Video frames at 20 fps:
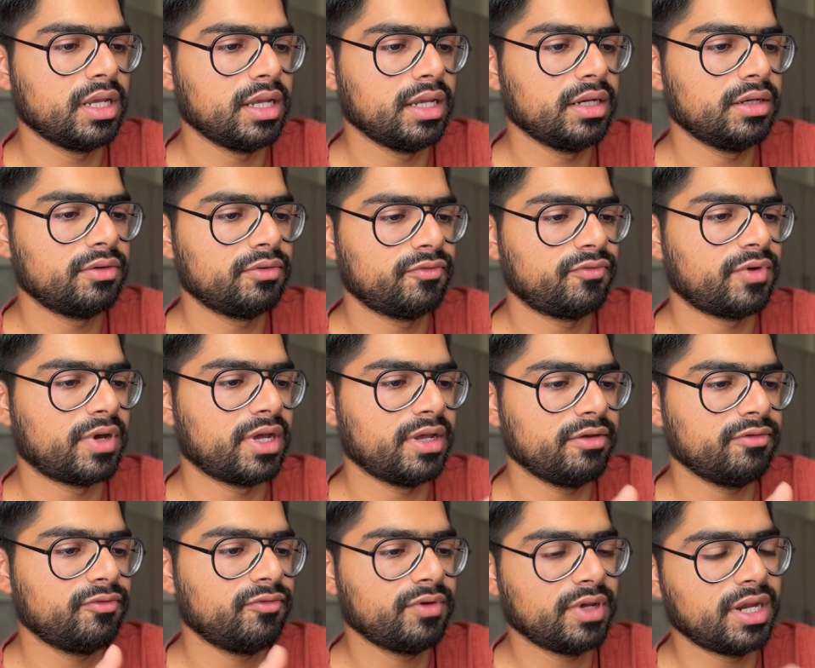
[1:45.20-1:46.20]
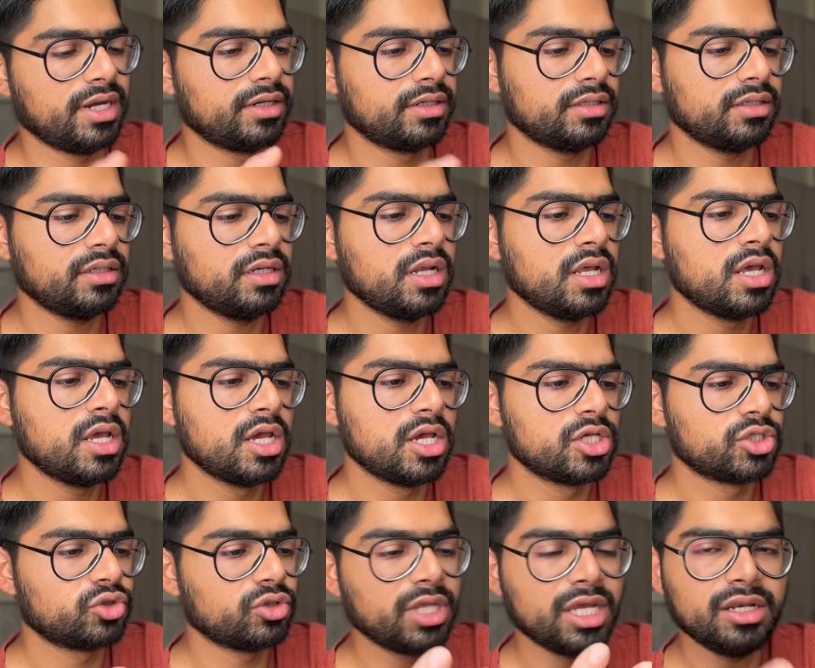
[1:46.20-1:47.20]
Eight five enter
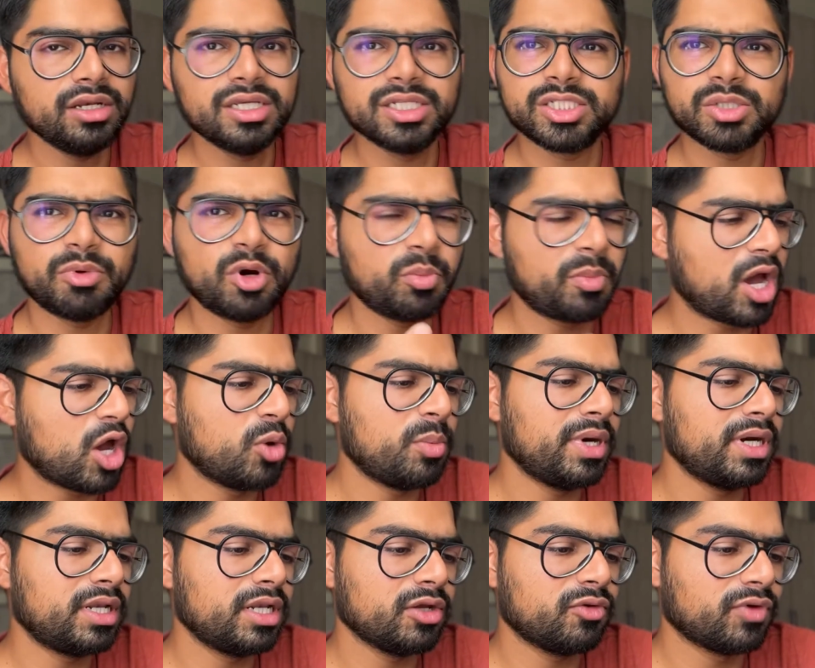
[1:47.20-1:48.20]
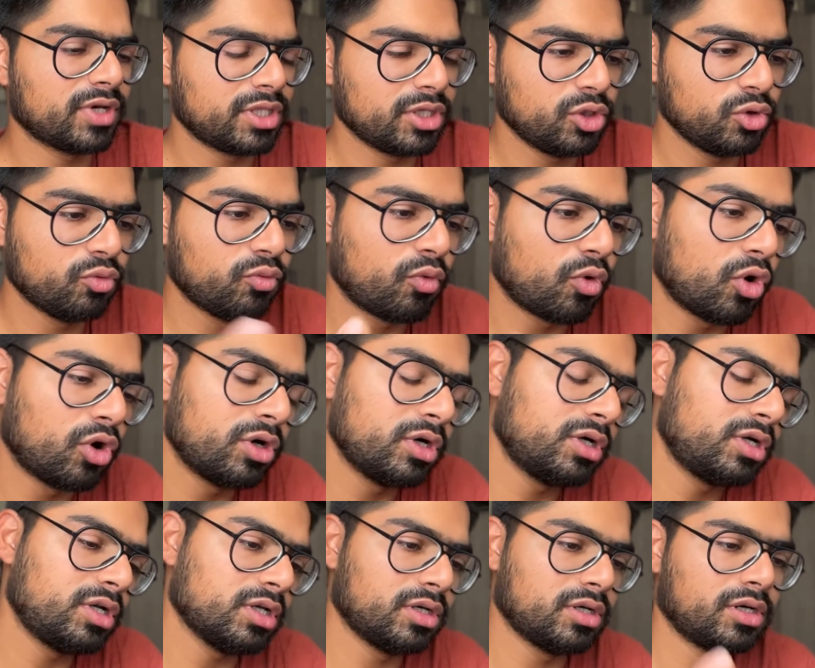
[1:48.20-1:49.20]
so then it's about biometric whether you
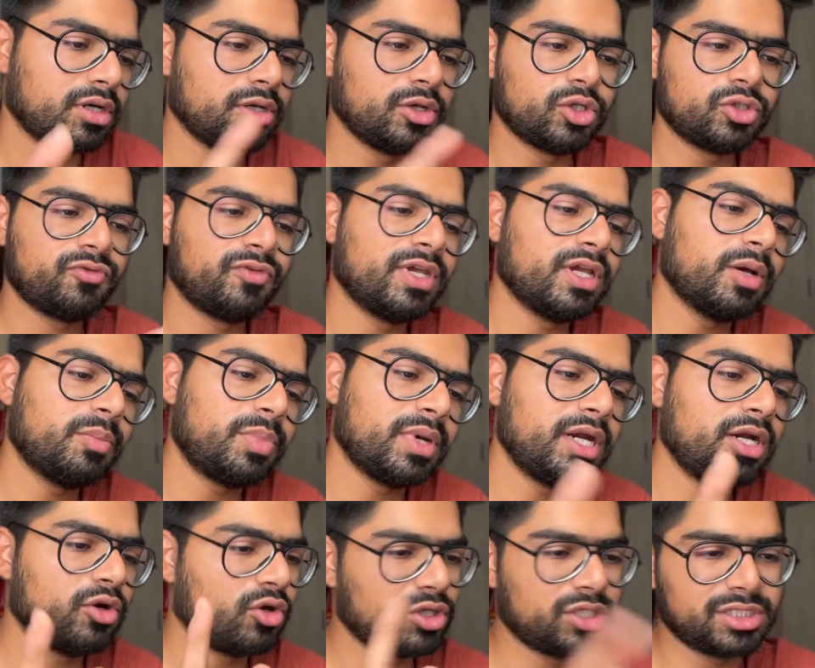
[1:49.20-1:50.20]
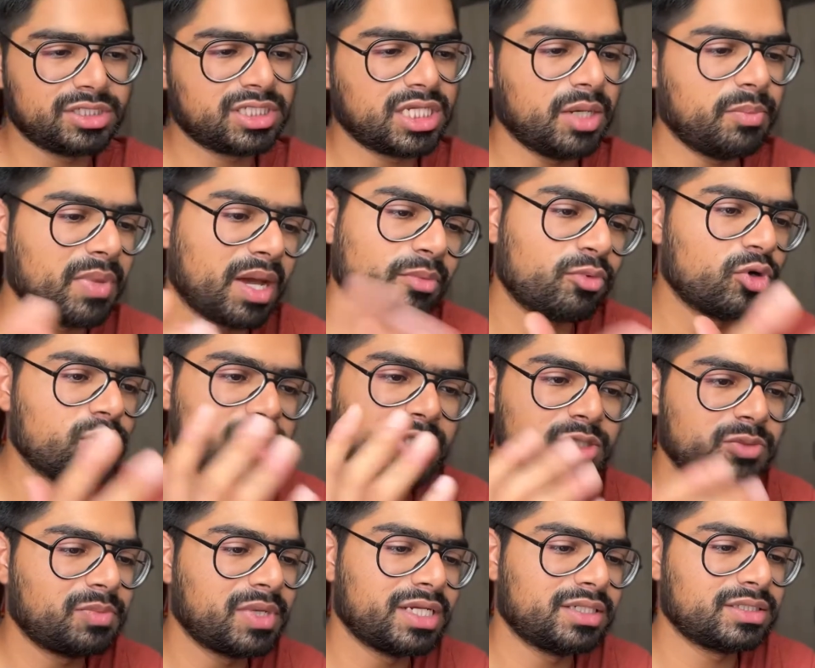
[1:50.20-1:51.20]
want uh, your fingerprint or just skip i'm going to
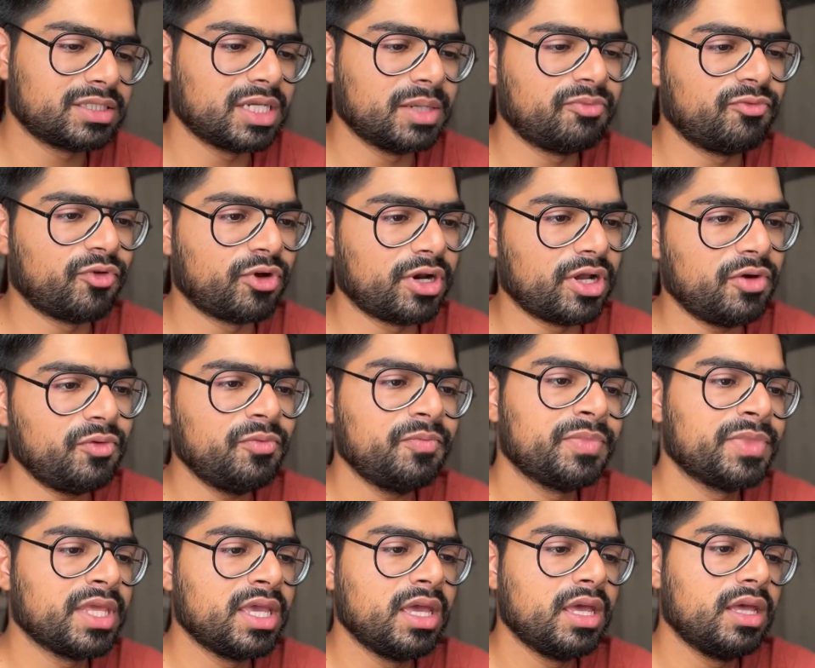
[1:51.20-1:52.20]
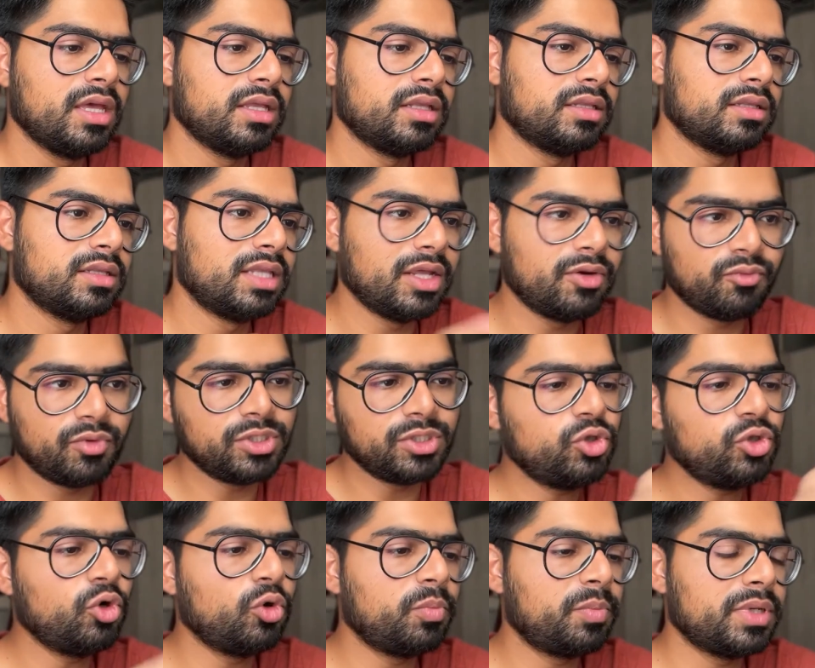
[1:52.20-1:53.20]
just press skip for now then
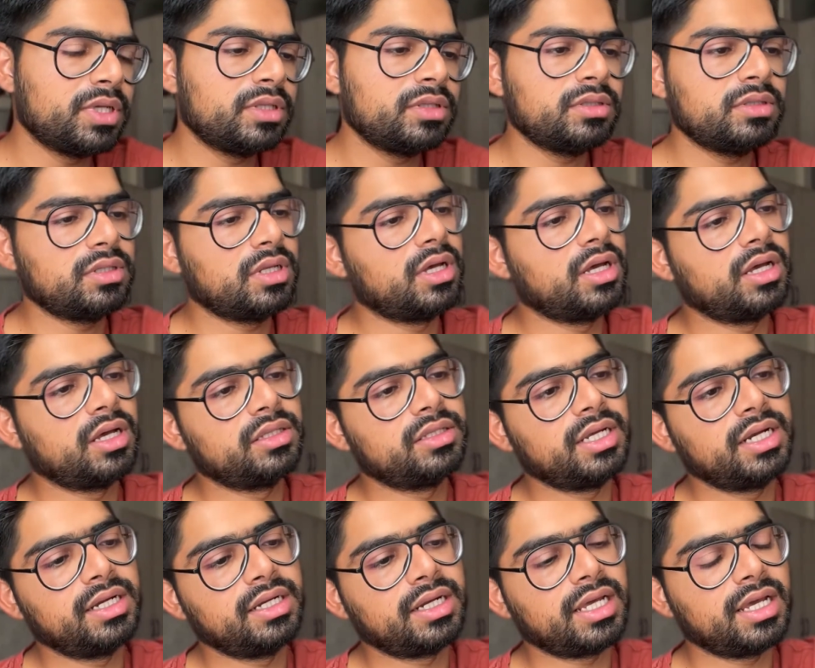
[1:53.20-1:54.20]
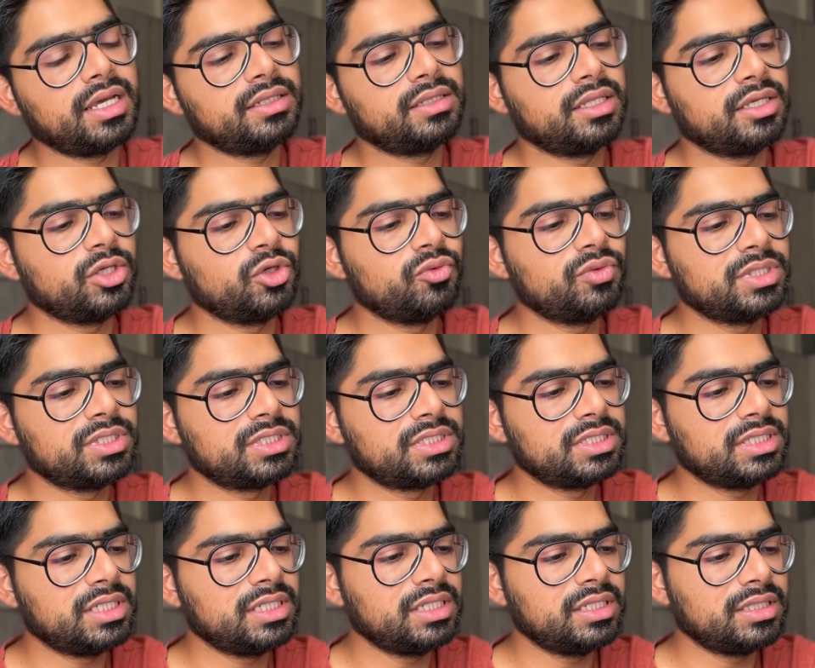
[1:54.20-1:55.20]
you open uh, the entire thing you will
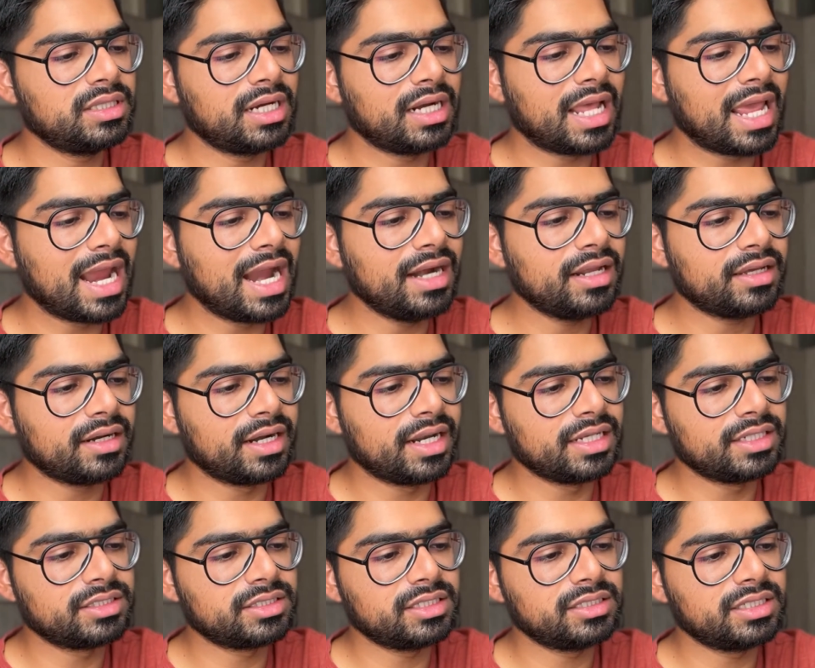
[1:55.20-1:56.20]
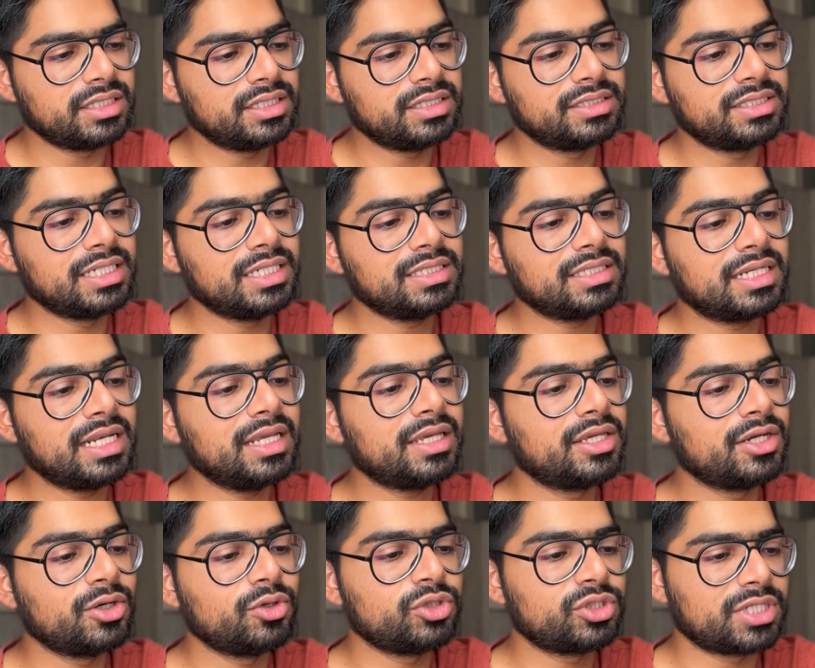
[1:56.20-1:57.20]
see that add credentials and it says click
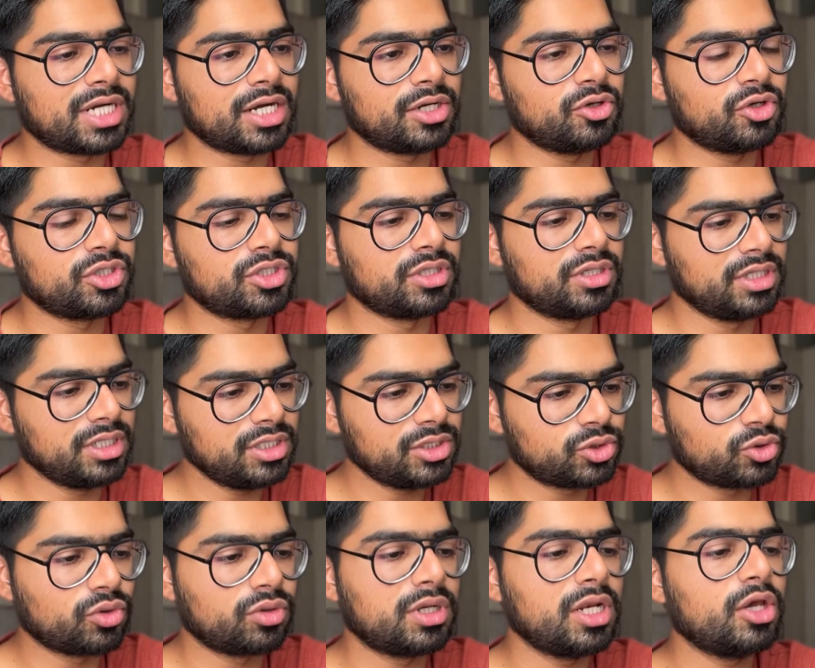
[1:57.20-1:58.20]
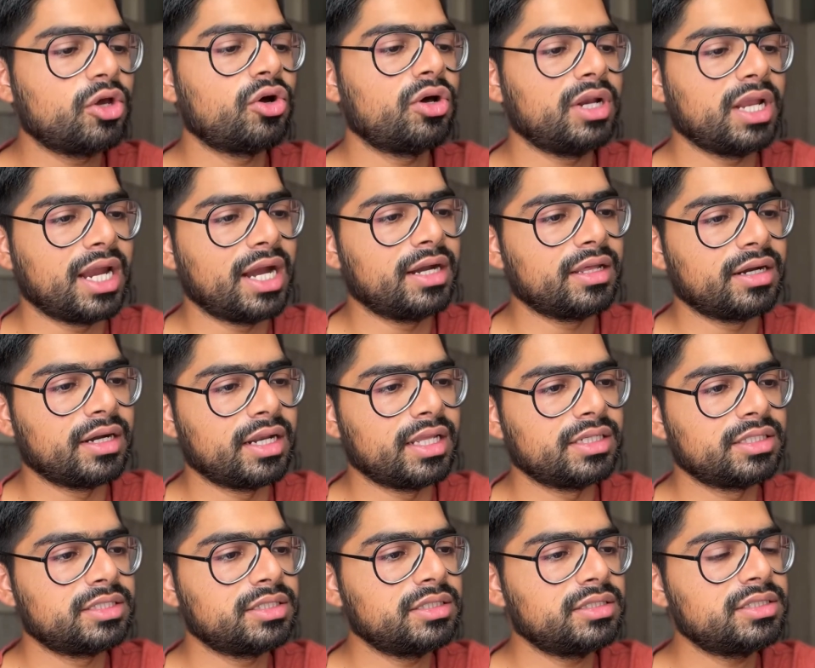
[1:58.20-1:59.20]
here to start your journey so click on add
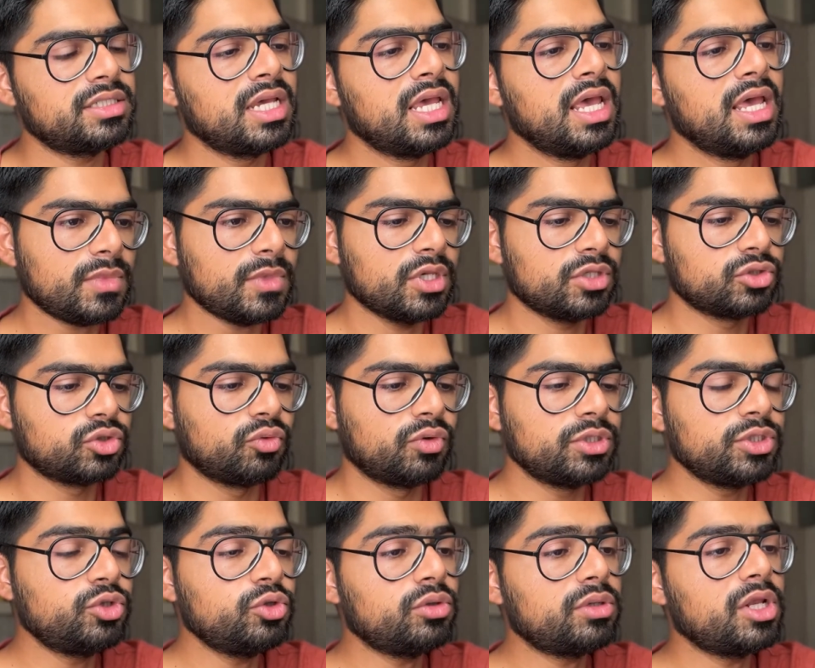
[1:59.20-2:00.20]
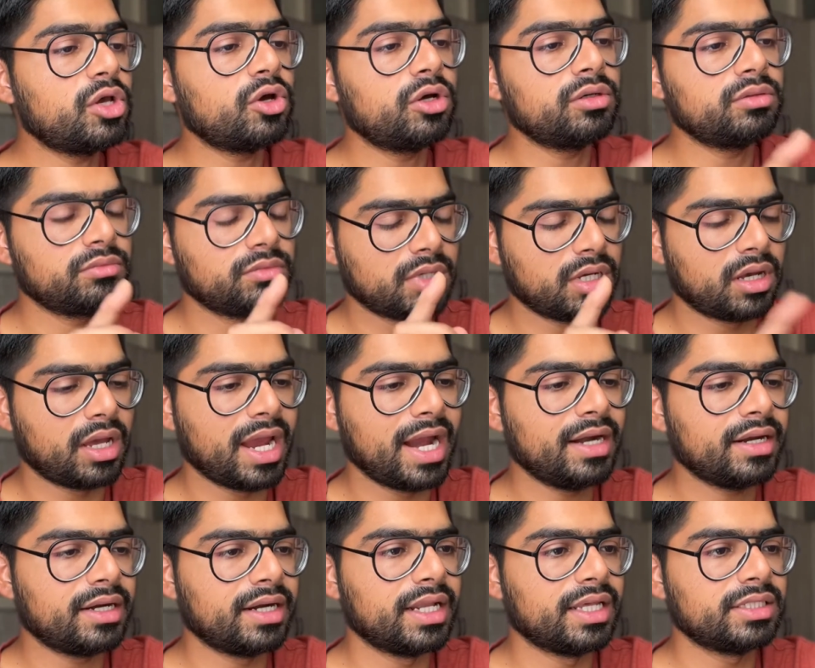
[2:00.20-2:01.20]
credentials so once you click on uh,
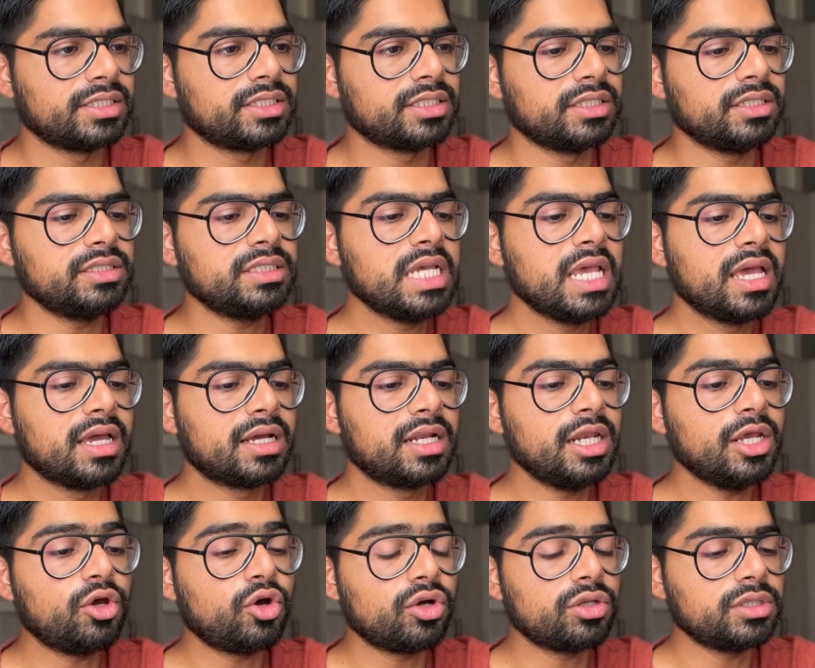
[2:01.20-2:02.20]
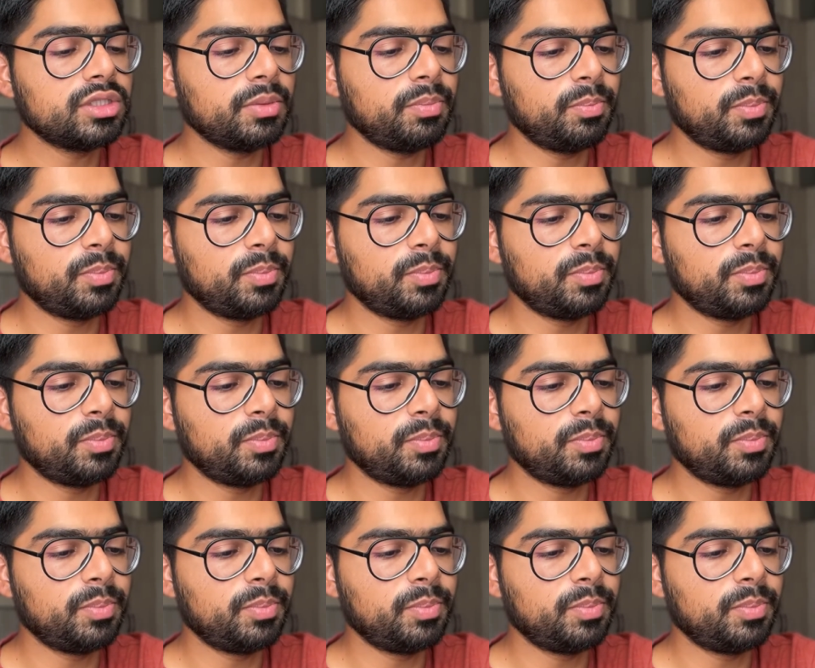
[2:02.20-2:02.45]
add credentials click on the